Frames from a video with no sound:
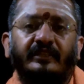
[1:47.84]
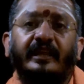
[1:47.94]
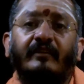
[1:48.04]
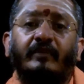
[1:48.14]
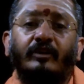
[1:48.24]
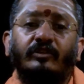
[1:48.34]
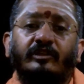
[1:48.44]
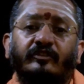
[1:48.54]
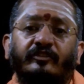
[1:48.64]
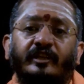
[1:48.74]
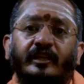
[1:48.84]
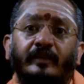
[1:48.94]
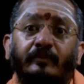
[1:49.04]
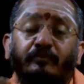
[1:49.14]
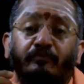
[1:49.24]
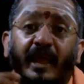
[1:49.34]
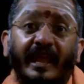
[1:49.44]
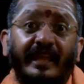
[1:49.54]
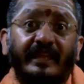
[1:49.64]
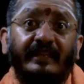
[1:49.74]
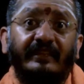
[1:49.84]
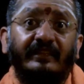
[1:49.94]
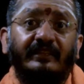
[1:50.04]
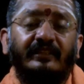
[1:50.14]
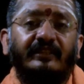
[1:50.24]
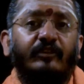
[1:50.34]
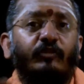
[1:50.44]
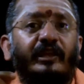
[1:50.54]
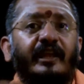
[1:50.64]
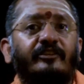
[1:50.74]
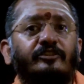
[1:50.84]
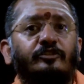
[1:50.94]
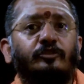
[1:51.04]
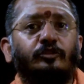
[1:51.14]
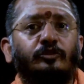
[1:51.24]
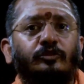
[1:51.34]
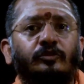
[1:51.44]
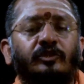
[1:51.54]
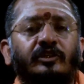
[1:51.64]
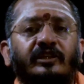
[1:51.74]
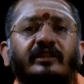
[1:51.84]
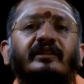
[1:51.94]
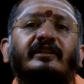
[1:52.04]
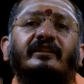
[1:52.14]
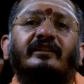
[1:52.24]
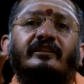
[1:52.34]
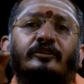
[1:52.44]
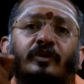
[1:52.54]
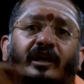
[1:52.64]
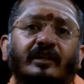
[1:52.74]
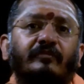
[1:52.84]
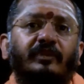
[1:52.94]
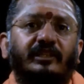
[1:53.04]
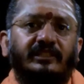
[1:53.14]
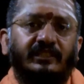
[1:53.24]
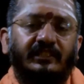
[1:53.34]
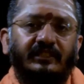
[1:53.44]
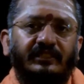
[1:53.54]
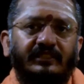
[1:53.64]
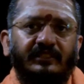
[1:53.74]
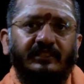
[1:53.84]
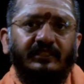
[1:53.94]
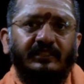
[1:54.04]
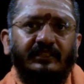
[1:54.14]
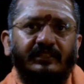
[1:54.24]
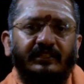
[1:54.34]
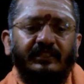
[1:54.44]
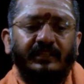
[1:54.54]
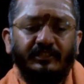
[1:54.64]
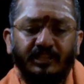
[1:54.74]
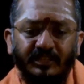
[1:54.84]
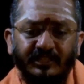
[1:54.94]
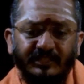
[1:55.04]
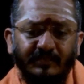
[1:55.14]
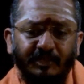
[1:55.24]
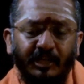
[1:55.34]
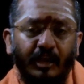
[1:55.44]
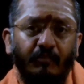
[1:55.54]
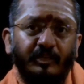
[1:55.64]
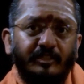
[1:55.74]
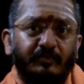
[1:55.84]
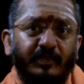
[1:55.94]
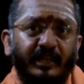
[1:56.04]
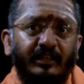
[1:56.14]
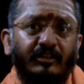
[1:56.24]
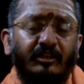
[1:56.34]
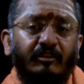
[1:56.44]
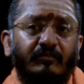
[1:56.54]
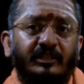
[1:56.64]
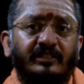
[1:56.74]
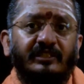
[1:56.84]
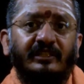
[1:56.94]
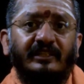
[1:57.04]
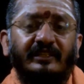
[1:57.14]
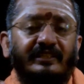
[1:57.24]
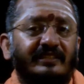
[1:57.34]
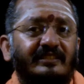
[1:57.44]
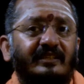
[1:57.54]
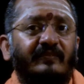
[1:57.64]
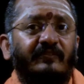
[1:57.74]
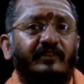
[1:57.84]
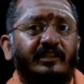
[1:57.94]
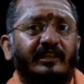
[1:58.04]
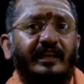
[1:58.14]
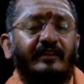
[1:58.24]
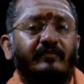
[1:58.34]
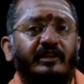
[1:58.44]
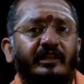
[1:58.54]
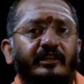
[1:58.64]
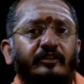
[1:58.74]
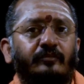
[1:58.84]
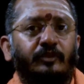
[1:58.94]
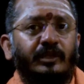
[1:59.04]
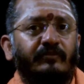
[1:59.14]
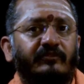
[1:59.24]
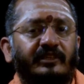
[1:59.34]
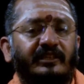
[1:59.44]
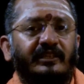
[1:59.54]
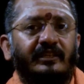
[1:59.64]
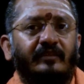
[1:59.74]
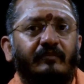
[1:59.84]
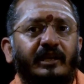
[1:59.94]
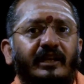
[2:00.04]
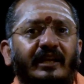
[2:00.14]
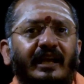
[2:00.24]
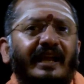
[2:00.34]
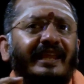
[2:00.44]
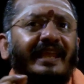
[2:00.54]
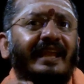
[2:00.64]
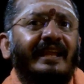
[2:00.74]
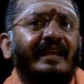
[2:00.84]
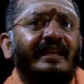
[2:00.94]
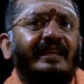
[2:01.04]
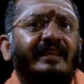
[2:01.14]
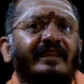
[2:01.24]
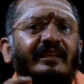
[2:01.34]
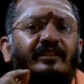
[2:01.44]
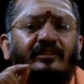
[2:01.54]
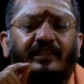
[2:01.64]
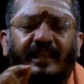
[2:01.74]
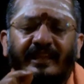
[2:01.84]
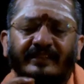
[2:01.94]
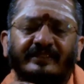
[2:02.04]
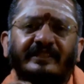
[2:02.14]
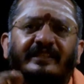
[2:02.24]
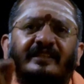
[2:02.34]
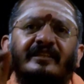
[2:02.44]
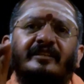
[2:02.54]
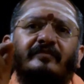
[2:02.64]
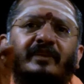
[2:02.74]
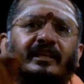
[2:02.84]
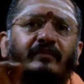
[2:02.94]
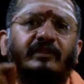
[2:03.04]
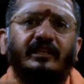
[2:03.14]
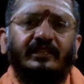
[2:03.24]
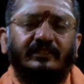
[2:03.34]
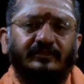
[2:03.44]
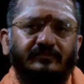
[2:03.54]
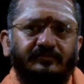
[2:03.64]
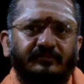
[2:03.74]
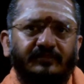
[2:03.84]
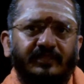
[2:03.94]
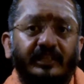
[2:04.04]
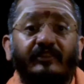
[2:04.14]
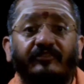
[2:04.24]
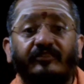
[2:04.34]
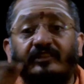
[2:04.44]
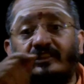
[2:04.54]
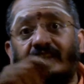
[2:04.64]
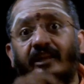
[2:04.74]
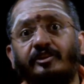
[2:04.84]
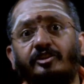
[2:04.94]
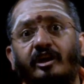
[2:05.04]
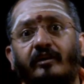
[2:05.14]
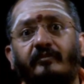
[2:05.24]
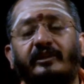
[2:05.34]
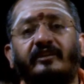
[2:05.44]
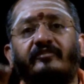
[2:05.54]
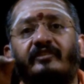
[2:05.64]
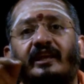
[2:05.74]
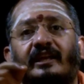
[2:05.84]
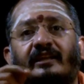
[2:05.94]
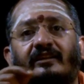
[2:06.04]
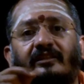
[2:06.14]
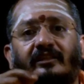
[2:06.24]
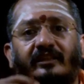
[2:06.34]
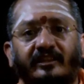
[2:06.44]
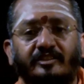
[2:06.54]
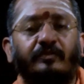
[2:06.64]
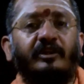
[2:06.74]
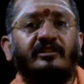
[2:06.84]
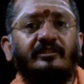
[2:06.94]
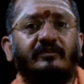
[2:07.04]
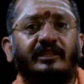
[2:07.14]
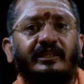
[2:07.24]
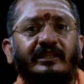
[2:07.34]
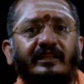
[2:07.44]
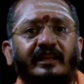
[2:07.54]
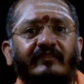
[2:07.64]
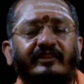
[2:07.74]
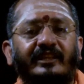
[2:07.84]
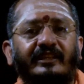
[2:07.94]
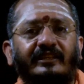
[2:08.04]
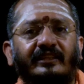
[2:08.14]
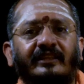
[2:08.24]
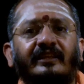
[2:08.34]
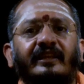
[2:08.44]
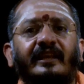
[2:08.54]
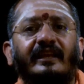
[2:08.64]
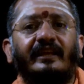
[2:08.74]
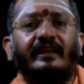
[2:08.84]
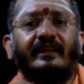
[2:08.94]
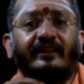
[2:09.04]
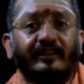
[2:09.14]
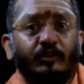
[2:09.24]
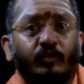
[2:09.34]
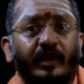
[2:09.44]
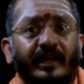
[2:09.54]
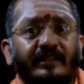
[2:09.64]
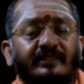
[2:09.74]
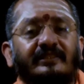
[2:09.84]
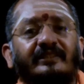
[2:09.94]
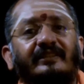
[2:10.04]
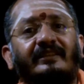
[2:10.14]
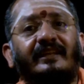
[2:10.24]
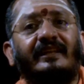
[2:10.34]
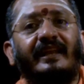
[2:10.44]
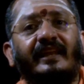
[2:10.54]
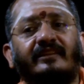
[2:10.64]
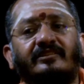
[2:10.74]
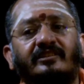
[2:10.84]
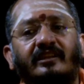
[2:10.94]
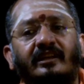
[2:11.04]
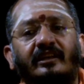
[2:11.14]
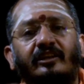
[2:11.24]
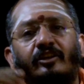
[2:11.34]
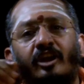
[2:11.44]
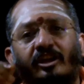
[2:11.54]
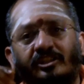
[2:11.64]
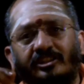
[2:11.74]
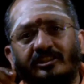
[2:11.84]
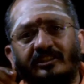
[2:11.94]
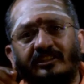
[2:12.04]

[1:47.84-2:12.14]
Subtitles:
the amount of pain that one has to go through to accomplish it. It is not just about how much pain or how much discomfort I am ready to put up with, but can I exceed my limit? If that job, if that responsibility that I have taken requires that extra notch